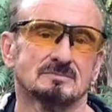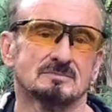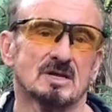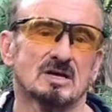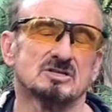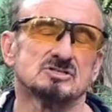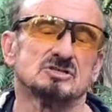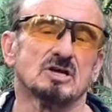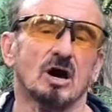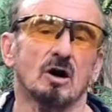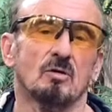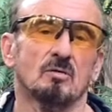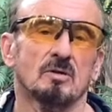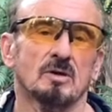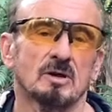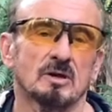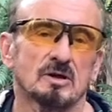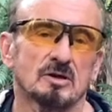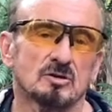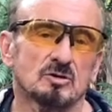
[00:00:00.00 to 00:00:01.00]
So
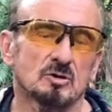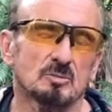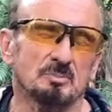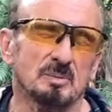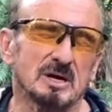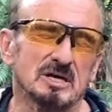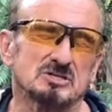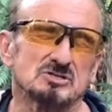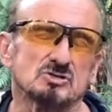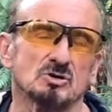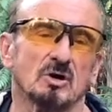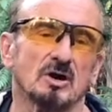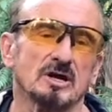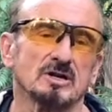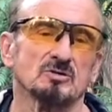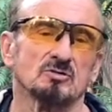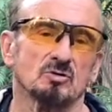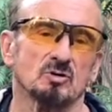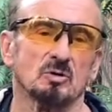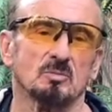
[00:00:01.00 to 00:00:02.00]
you pick Join
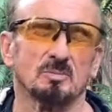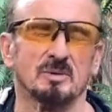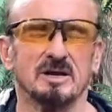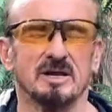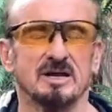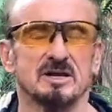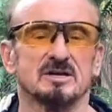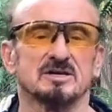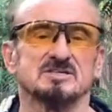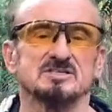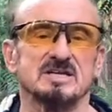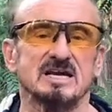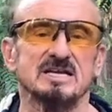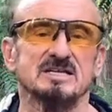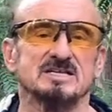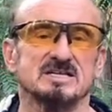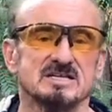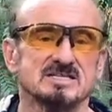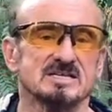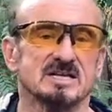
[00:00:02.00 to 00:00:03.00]
Group, and it'll say
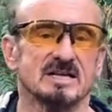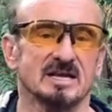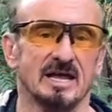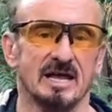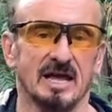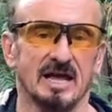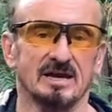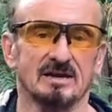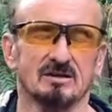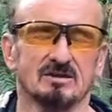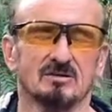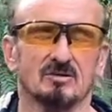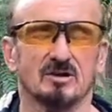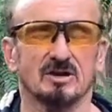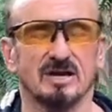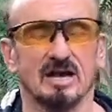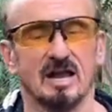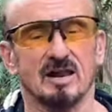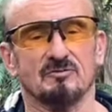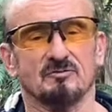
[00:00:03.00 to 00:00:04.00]
Disneyland or
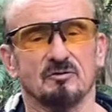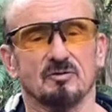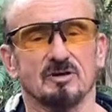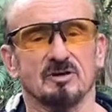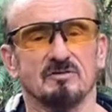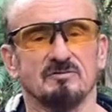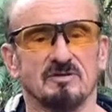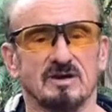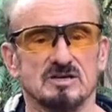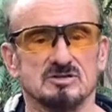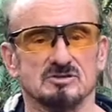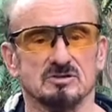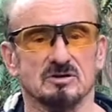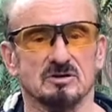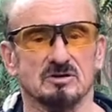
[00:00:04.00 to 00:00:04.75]
California Adventure.